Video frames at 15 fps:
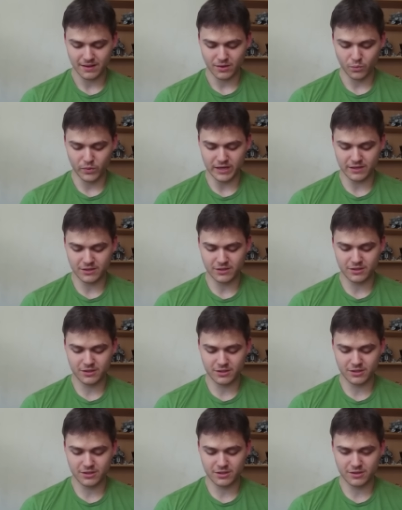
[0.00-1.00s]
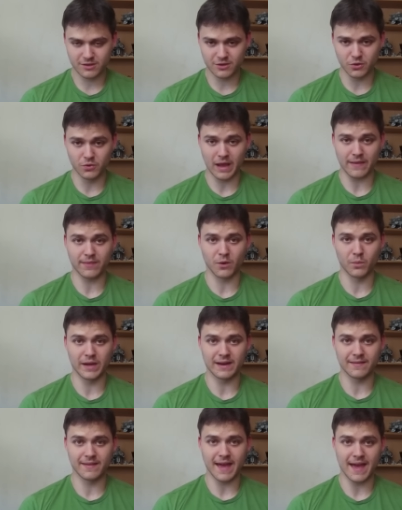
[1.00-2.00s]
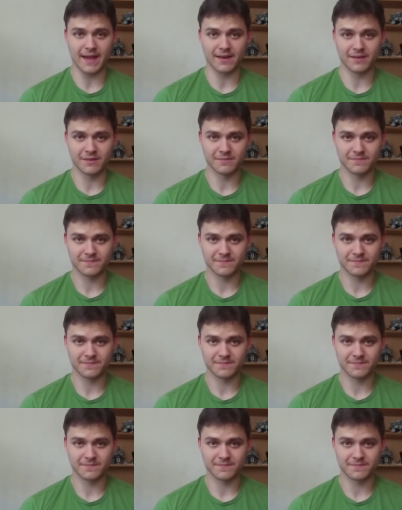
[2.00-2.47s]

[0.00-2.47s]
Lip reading: We do get the win in the end.